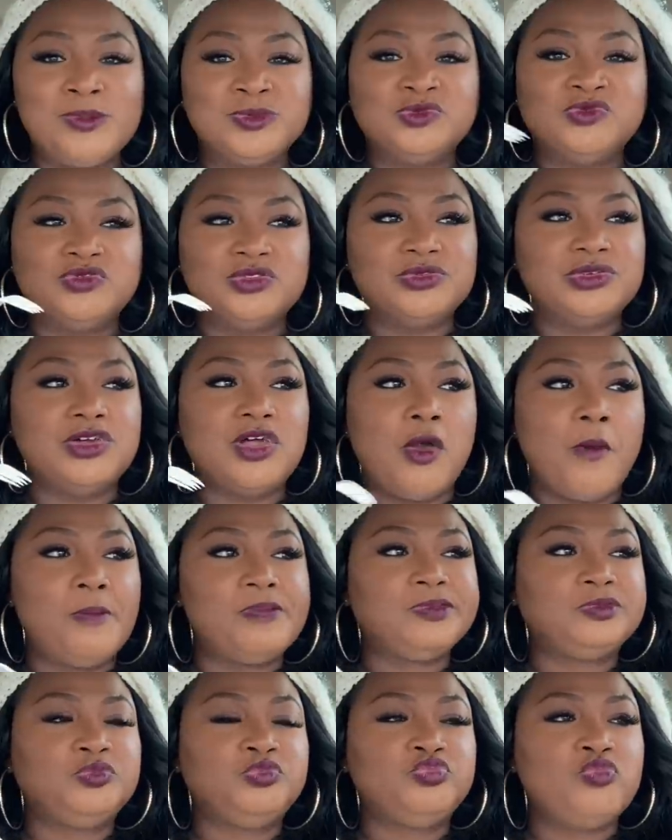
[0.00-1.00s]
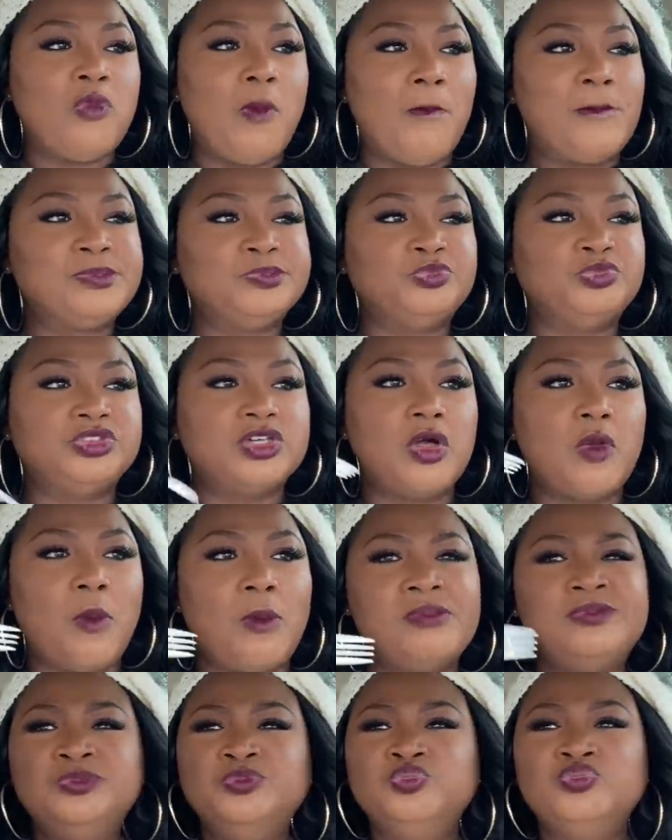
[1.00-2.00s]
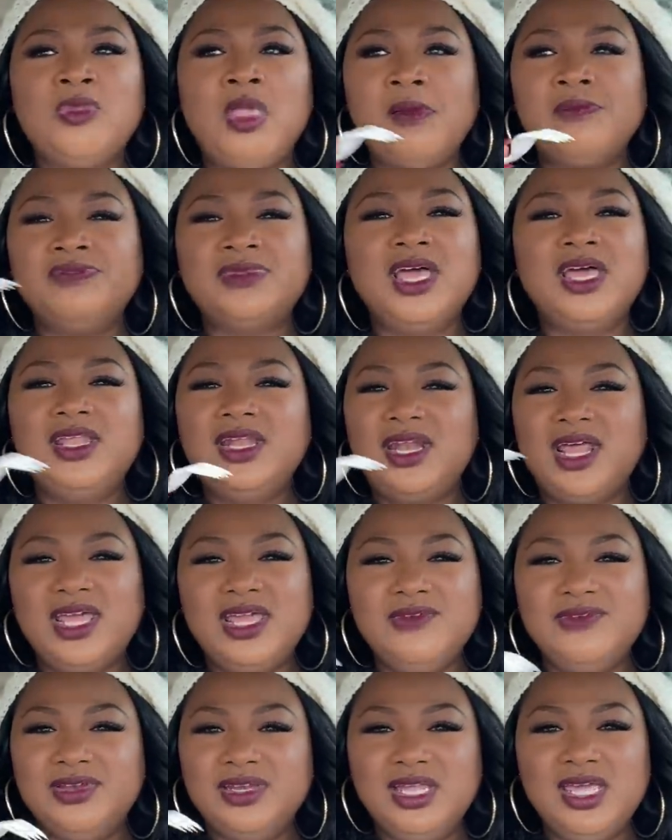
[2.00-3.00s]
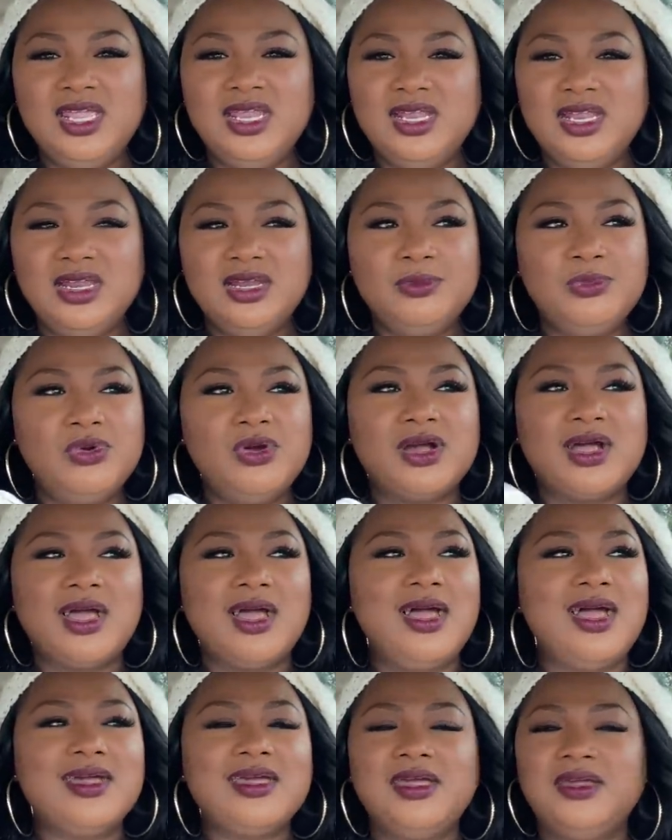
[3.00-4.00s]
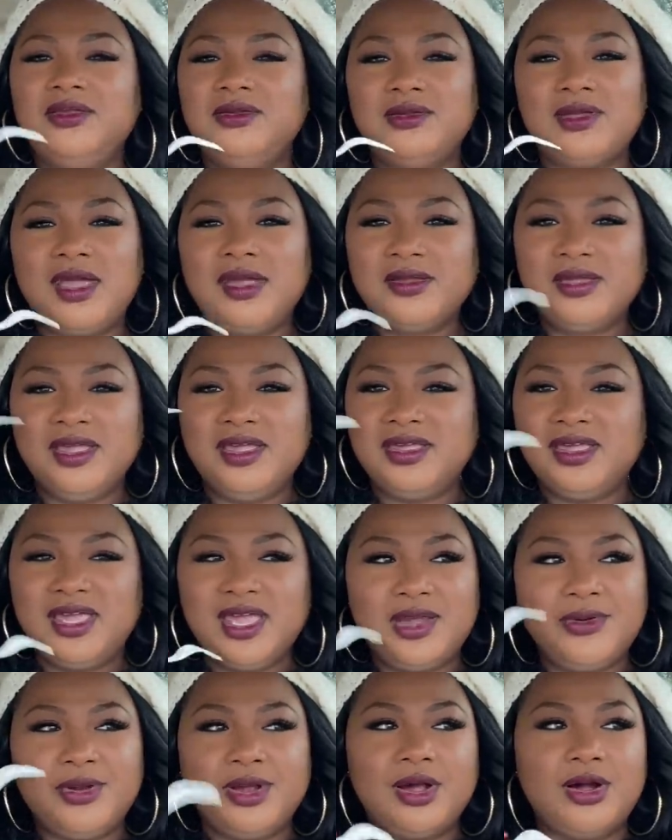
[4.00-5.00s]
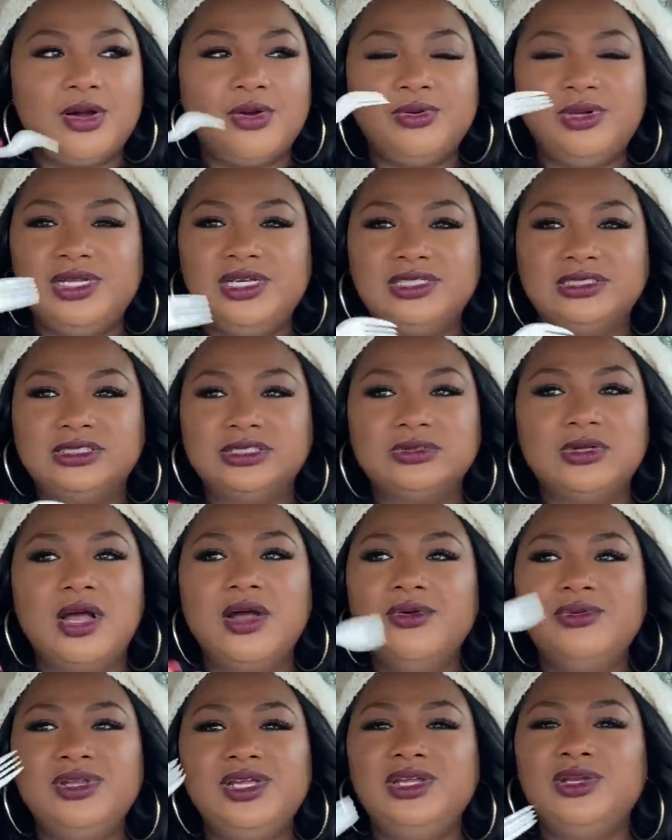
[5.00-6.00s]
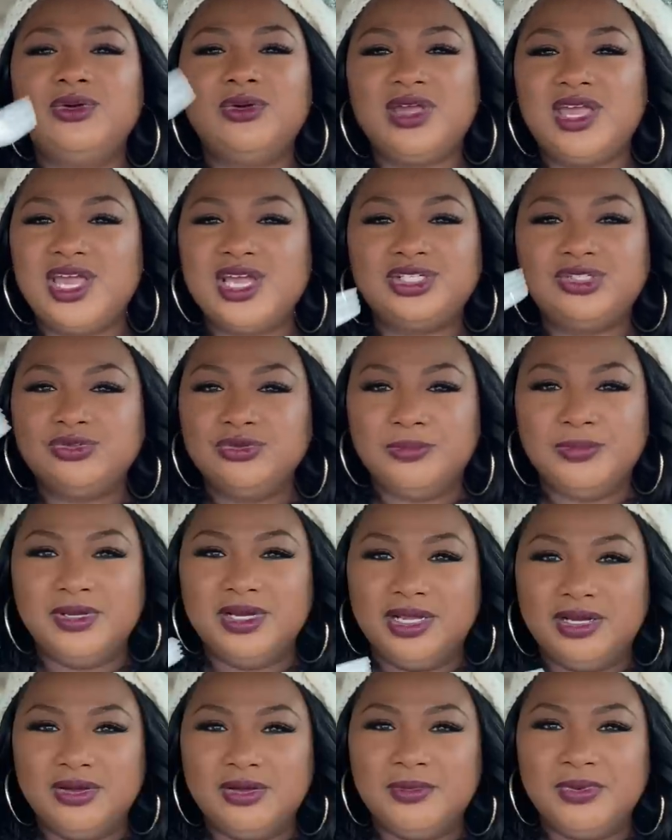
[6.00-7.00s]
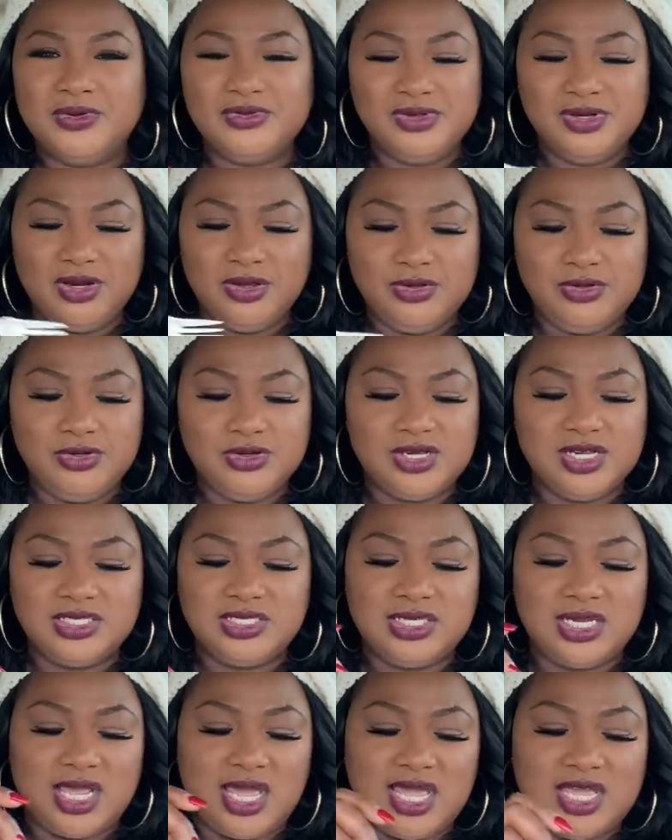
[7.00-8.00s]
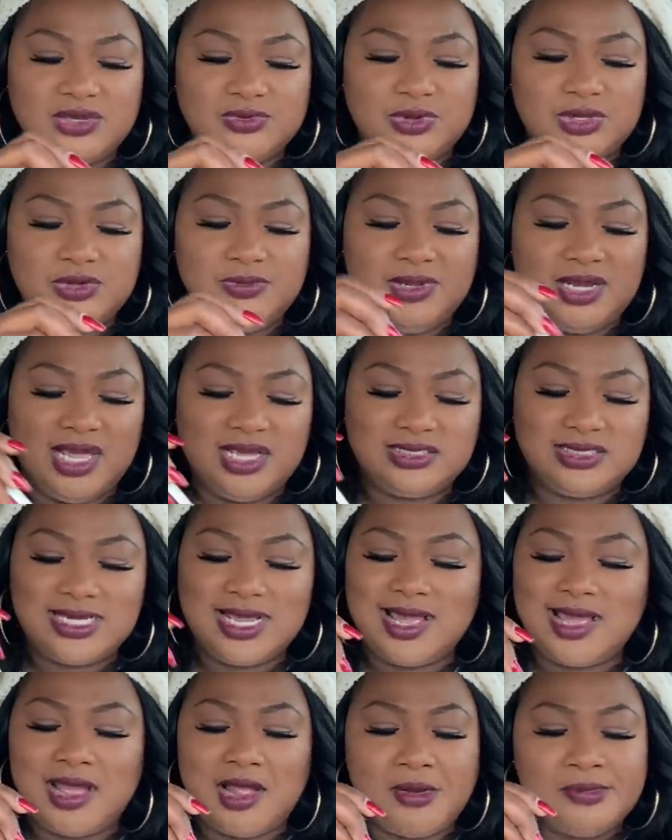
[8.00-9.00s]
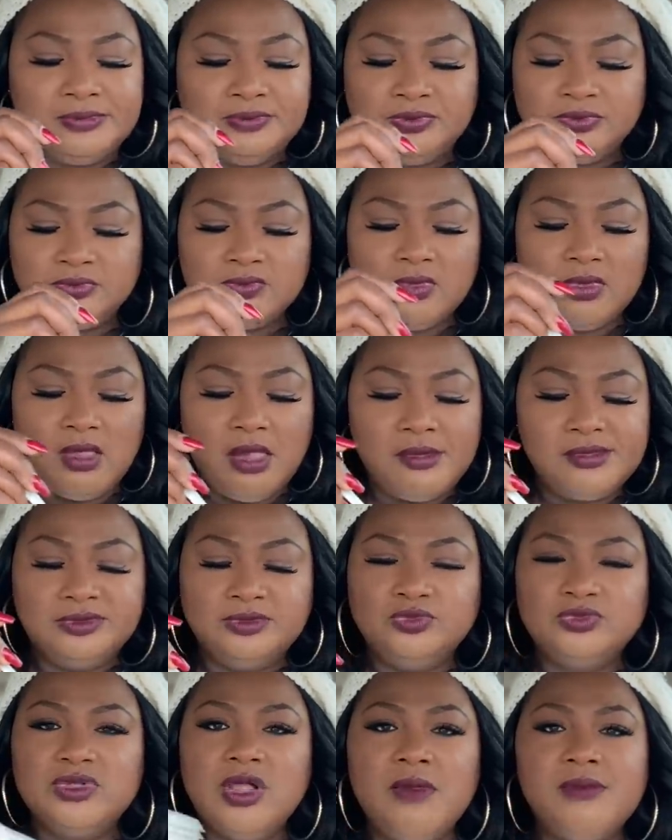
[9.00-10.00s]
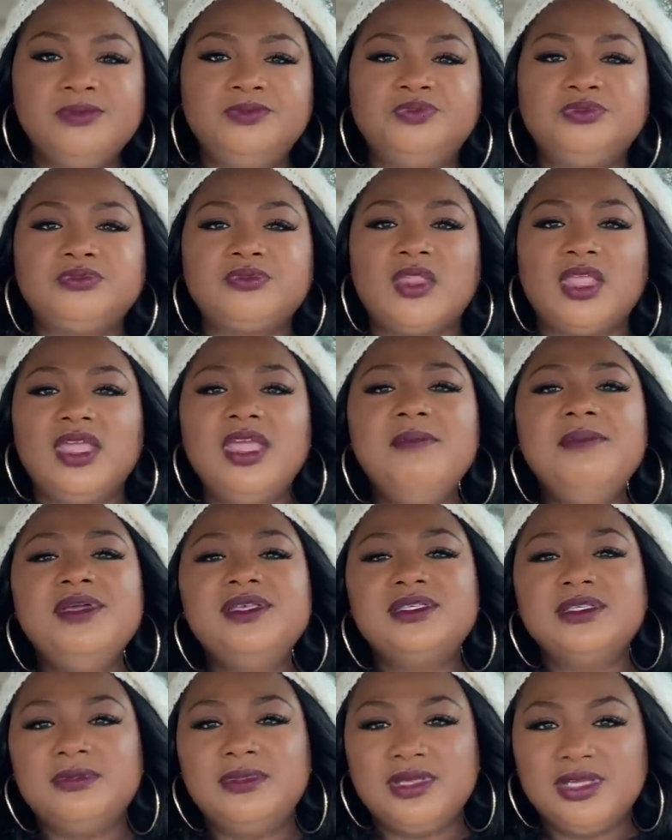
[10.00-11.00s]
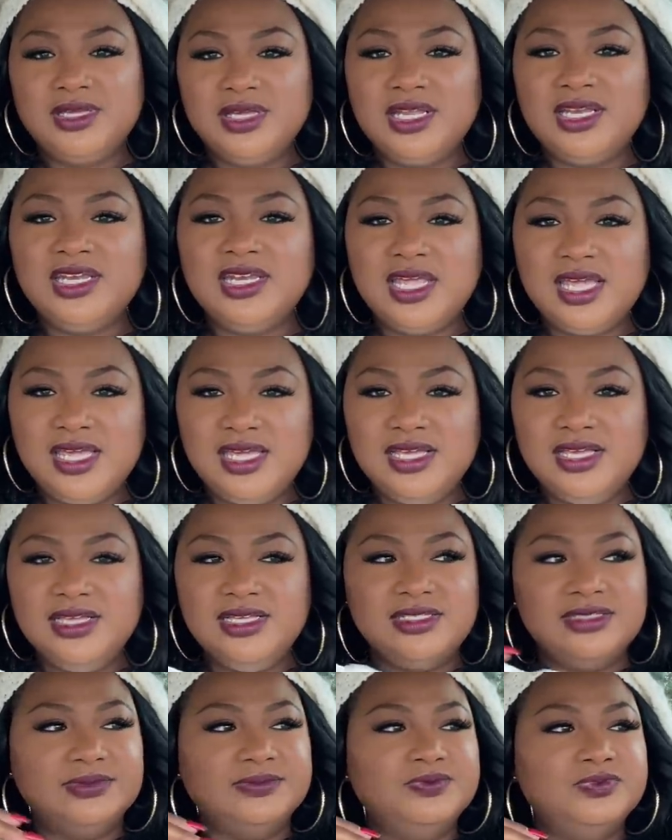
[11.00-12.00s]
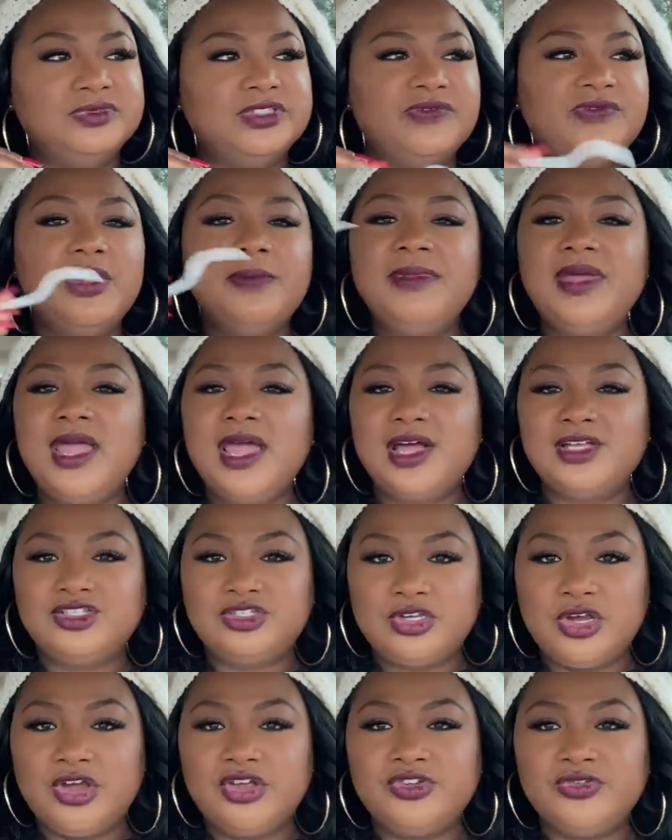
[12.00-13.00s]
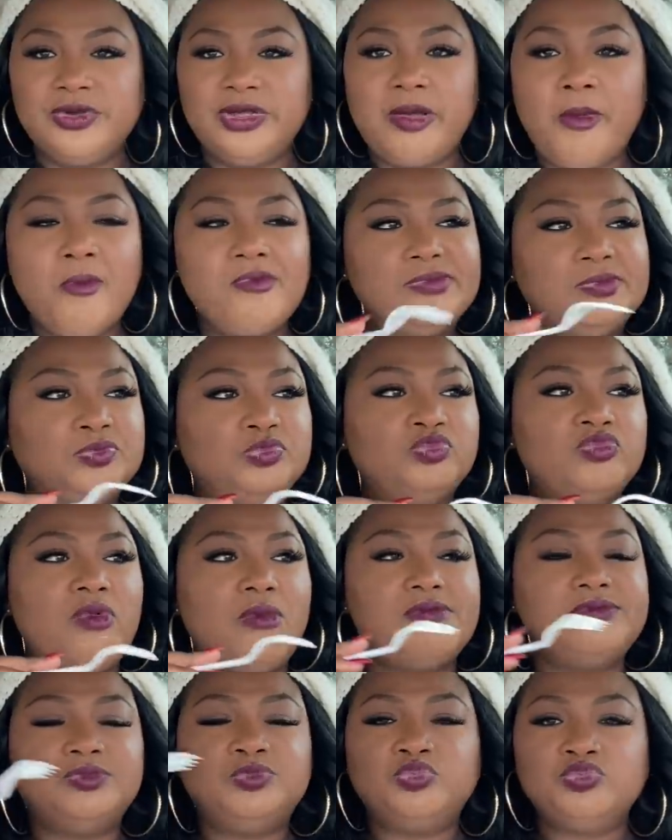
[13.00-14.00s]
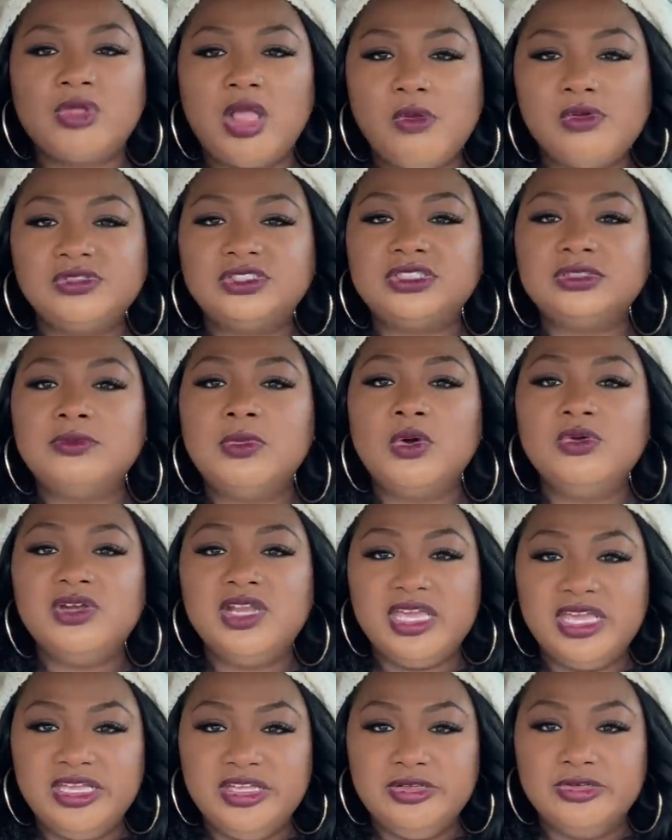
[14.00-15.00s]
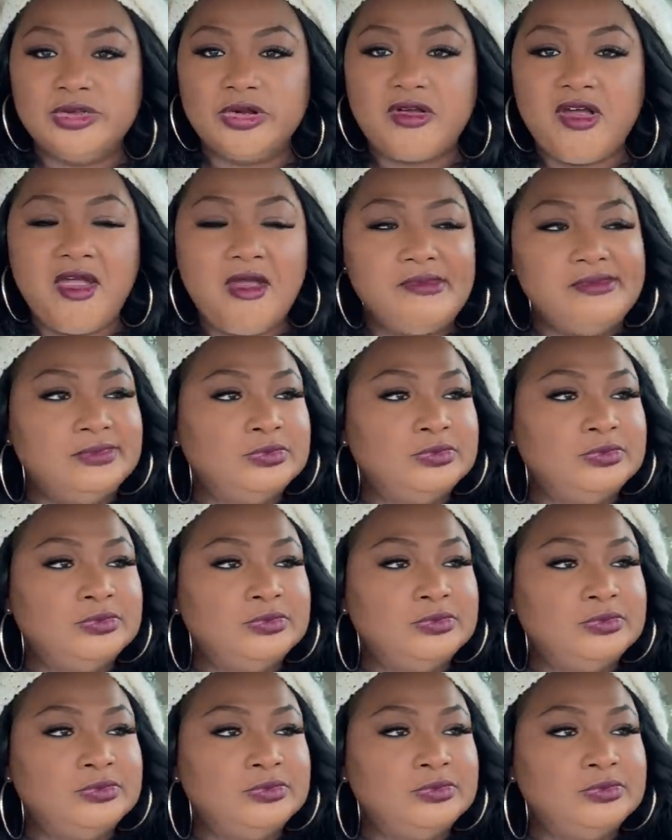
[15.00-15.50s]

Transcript: For real. So... Not that I even need it anymore, because I can't, I can't carry all this. So I don't need no extra butt no more. You know, you get to the age where you be like, child, give me some good knees. If I'm going to have surgery, I want some more knees, okay?